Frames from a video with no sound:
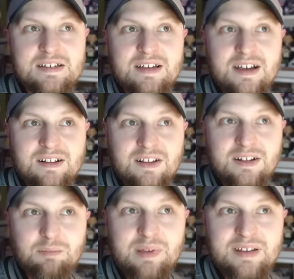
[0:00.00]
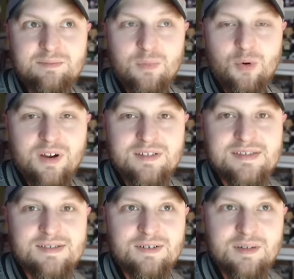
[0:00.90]
a little bit more
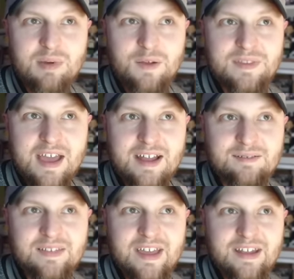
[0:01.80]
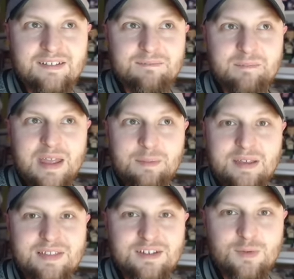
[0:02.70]
concerned about that than
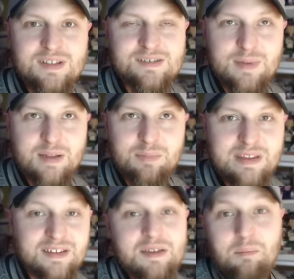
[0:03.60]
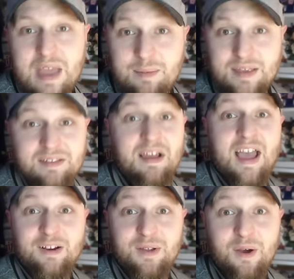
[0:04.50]
maybe the Twins might be. Maybe.
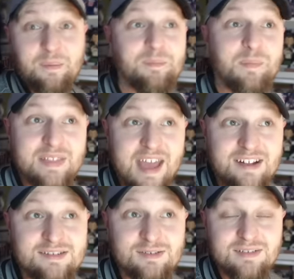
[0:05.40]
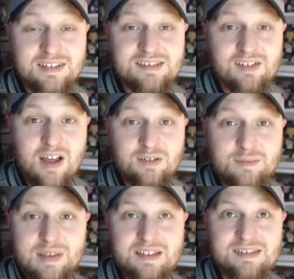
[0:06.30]
I don't know. But that certainly stood out
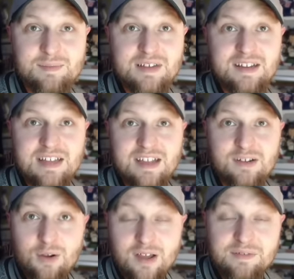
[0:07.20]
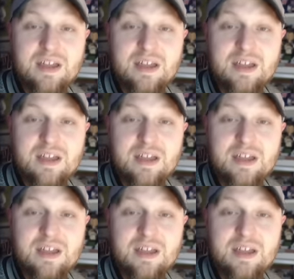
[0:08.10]
to me as something to take note of.